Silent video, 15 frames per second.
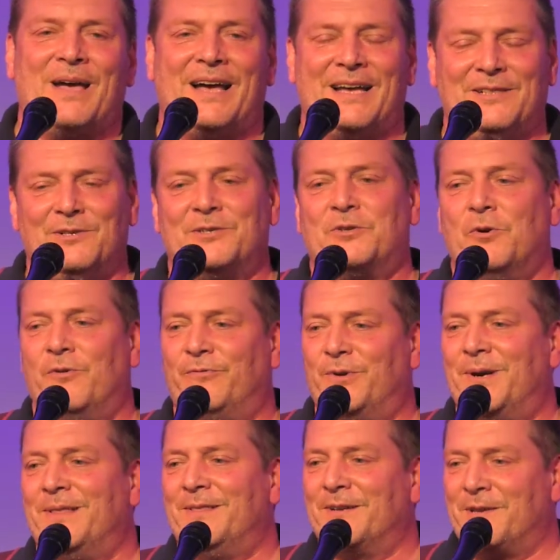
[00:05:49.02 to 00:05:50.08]
I looked over
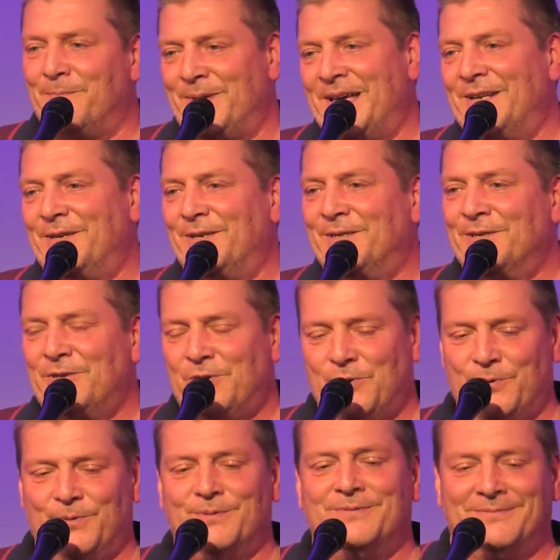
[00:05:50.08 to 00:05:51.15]
at the commander,
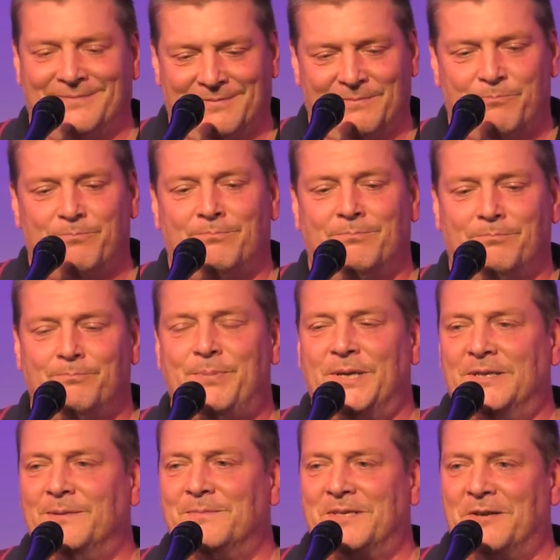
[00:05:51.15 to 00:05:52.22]
who
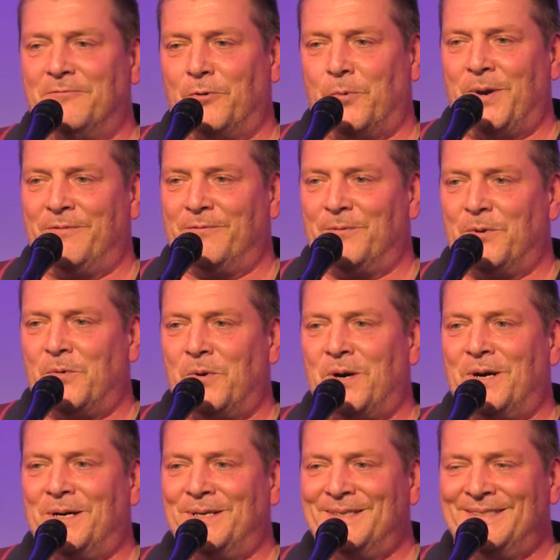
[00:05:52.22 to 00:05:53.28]
peeled himself away from the
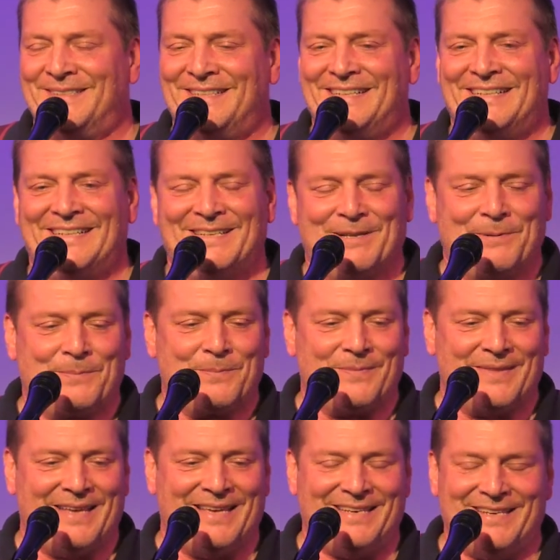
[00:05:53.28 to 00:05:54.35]
wall,
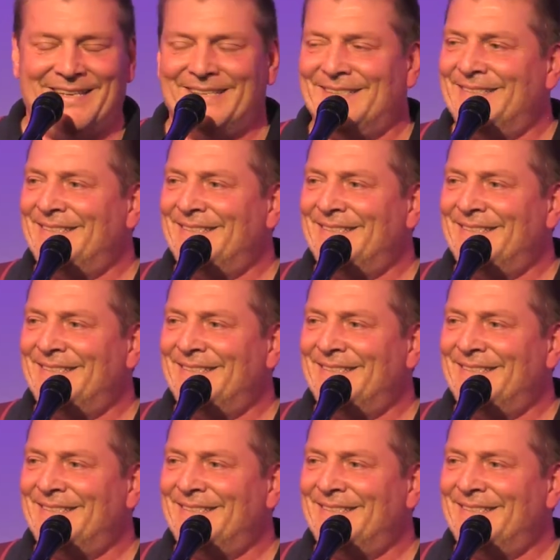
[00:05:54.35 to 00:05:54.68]
and he